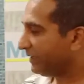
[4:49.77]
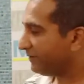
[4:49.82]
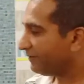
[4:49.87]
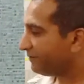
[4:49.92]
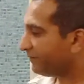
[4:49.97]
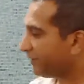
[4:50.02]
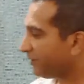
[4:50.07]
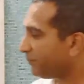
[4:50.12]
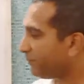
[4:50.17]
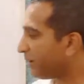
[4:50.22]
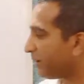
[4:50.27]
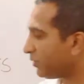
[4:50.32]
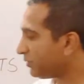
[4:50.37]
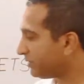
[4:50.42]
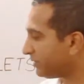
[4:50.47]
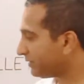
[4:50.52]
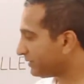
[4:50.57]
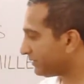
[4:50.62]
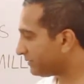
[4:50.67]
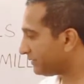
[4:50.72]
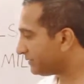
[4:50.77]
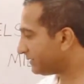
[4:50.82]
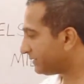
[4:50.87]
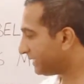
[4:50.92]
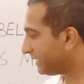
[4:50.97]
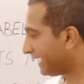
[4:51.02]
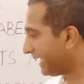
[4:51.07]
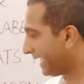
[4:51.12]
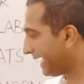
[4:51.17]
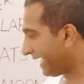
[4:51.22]
What about
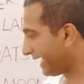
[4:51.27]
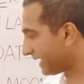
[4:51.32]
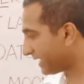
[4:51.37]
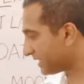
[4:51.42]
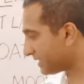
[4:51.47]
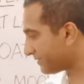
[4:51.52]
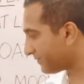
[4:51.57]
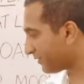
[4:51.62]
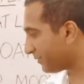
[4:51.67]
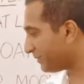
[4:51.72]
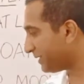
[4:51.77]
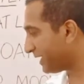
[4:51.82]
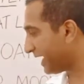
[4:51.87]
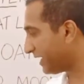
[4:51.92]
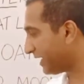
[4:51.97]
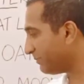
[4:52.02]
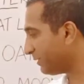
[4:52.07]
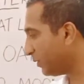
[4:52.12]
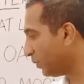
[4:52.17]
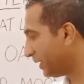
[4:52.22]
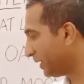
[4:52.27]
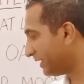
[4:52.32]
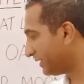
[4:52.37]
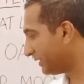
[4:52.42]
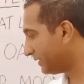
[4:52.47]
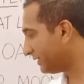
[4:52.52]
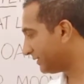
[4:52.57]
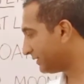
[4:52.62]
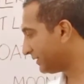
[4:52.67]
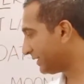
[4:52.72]
eggs from the animal
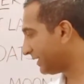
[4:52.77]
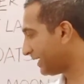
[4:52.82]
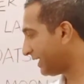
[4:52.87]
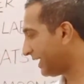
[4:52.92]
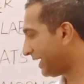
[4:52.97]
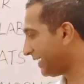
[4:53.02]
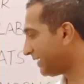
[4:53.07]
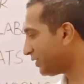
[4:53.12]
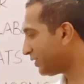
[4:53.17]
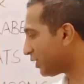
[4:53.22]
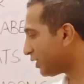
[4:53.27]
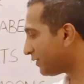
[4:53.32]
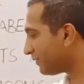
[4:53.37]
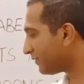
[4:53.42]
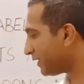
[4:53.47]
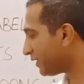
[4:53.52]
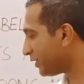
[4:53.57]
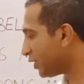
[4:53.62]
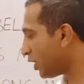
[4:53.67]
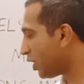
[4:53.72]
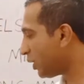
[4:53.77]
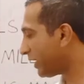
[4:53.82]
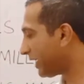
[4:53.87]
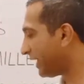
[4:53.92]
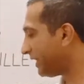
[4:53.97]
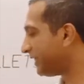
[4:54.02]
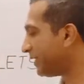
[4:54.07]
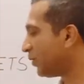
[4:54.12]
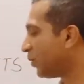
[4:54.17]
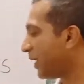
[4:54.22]
world? I talk of the yolk
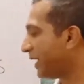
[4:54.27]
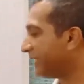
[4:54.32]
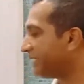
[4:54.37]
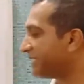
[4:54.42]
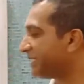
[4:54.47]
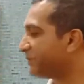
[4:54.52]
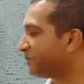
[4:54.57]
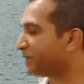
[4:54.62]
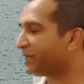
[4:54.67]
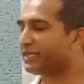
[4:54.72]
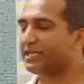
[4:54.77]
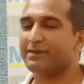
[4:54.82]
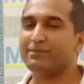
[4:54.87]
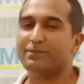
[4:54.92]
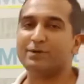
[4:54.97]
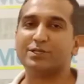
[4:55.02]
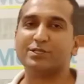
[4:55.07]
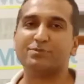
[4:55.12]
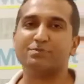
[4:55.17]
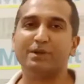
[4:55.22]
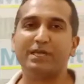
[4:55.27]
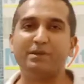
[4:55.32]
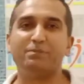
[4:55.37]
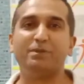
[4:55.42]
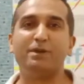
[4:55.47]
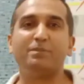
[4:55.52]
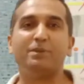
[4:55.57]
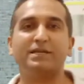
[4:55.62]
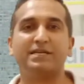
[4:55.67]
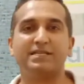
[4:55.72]
and the white separately because many
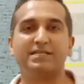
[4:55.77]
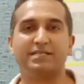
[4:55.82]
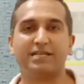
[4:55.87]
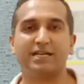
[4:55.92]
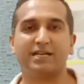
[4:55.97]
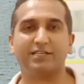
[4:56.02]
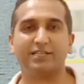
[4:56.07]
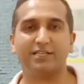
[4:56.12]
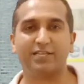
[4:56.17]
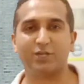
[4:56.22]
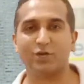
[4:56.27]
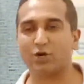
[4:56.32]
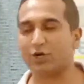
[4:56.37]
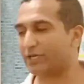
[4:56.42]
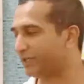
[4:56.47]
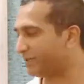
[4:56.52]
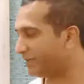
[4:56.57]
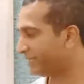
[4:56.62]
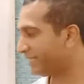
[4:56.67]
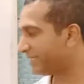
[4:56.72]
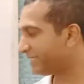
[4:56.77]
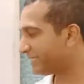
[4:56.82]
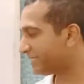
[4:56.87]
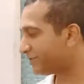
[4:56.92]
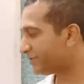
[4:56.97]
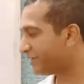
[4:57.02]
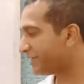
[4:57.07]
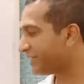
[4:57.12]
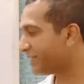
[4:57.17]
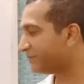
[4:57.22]
people discard the yolk. Let's
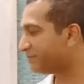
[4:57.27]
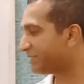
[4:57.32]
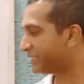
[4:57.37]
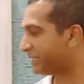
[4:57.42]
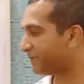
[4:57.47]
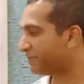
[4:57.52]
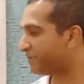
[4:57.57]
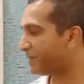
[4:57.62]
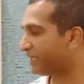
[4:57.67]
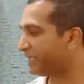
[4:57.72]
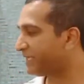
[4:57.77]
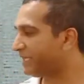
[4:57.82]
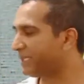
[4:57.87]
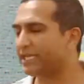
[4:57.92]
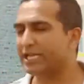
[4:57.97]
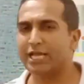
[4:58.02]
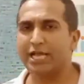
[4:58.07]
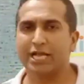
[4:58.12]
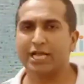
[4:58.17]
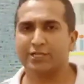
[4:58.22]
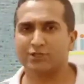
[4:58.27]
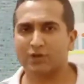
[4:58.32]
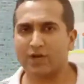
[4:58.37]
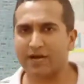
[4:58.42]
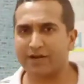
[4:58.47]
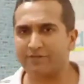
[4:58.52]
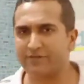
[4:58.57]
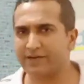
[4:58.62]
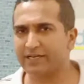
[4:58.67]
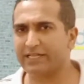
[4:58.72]
treat them separately. So
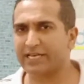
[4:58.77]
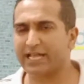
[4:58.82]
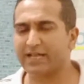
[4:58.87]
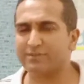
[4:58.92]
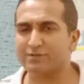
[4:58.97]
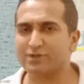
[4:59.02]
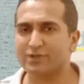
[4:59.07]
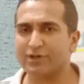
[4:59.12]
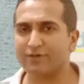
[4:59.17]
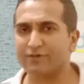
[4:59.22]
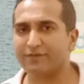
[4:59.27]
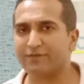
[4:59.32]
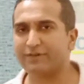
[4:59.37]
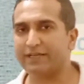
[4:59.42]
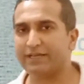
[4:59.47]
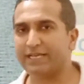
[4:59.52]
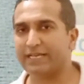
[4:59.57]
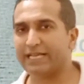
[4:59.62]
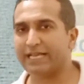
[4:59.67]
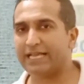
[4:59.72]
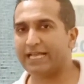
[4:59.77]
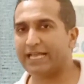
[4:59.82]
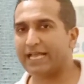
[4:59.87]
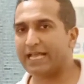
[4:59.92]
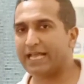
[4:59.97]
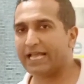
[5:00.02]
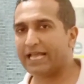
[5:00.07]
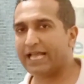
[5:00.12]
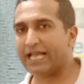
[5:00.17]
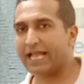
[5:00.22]
100 grams of
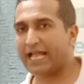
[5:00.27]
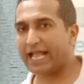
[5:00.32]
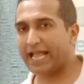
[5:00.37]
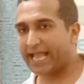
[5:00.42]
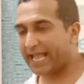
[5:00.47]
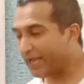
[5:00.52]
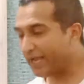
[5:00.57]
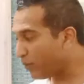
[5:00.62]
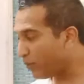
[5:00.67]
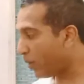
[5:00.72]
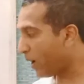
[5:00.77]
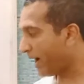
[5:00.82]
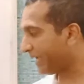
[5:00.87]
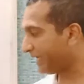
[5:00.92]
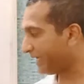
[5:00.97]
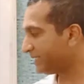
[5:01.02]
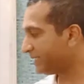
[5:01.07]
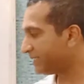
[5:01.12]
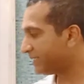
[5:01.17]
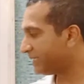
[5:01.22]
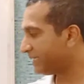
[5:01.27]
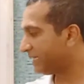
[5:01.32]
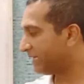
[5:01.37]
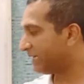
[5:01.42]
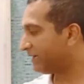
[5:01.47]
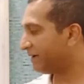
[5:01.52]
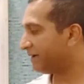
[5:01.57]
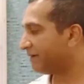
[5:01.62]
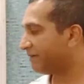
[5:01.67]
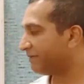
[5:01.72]
egg white
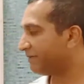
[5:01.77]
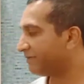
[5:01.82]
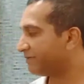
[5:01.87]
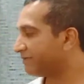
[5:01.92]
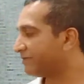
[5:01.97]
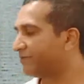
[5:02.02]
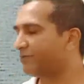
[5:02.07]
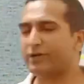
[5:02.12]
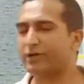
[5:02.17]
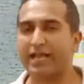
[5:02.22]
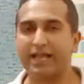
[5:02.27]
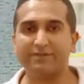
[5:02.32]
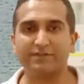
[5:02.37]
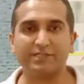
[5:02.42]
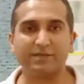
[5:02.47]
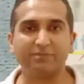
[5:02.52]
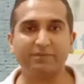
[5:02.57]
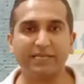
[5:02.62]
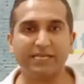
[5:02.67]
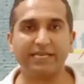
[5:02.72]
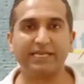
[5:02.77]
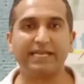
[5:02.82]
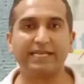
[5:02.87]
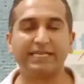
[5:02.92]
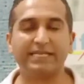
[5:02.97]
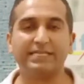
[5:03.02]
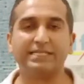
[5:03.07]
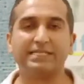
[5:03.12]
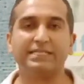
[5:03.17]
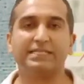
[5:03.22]
would have something
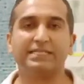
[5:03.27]
like